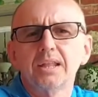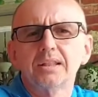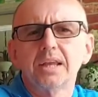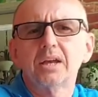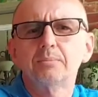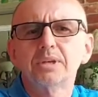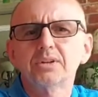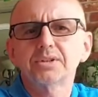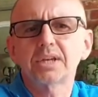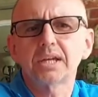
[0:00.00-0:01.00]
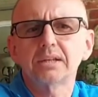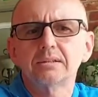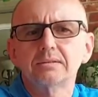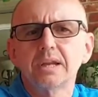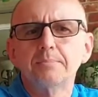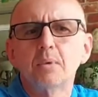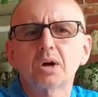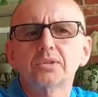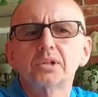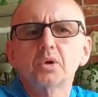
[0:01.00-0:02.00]
They come to your site and
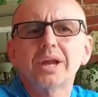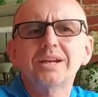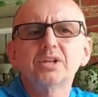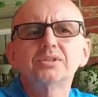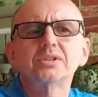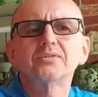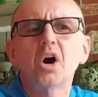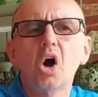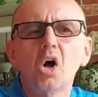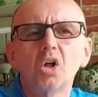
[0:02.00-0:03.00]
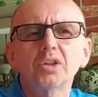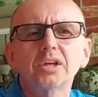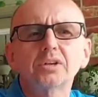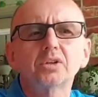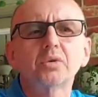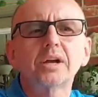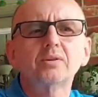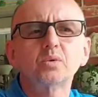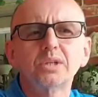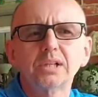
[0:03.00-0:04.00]
mark the locations of all the underground
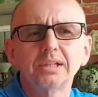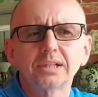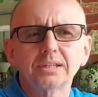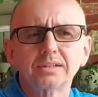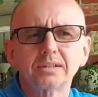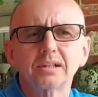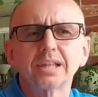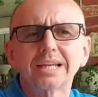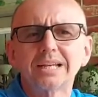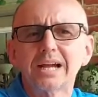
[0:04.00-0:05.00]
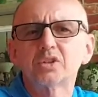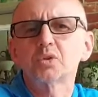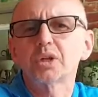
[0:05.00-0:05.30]
utilities like natural